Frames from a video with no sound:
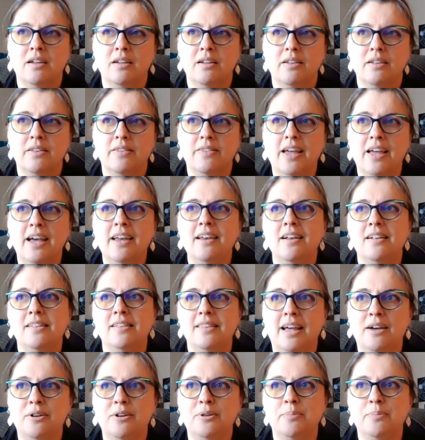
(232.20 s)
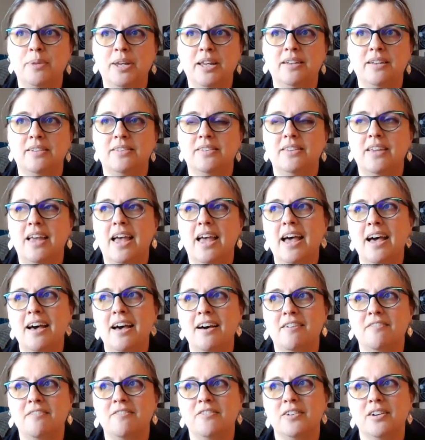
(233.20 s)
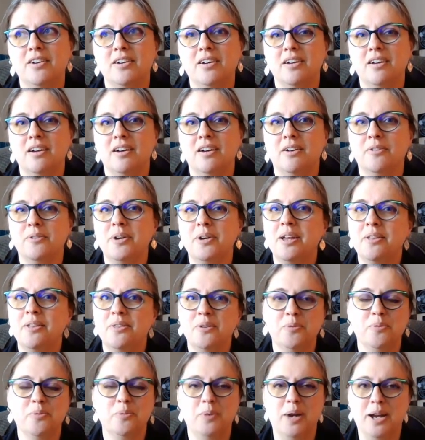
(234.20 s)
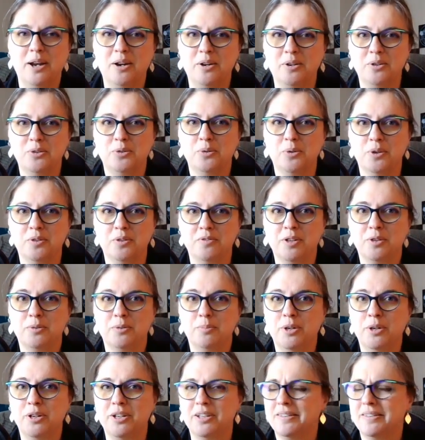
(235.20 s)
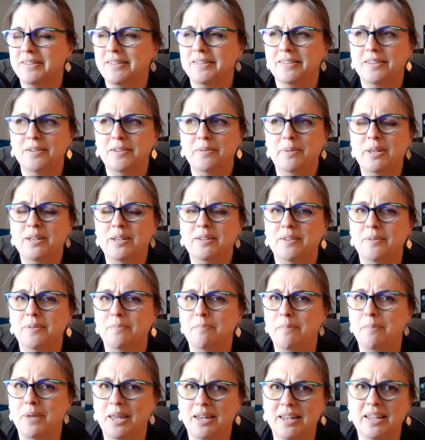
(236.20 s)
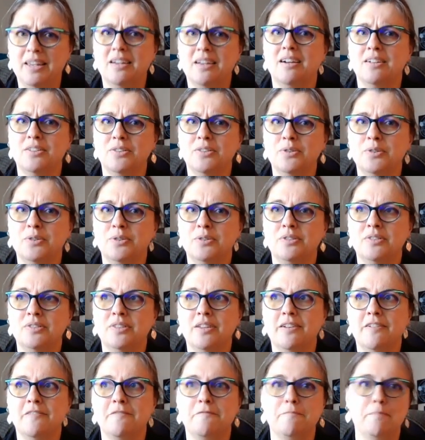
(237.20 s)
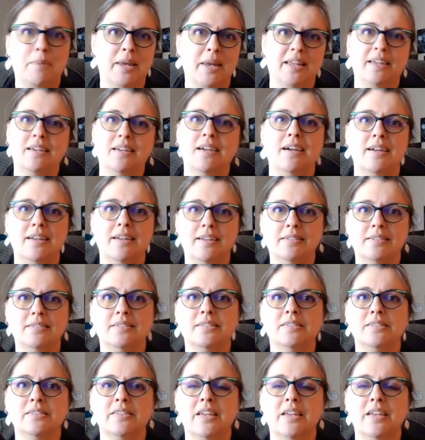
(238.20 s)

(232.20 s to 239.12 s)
that allowed me to have a rather rare sort of experience, because I've been to many concerts of many kinds.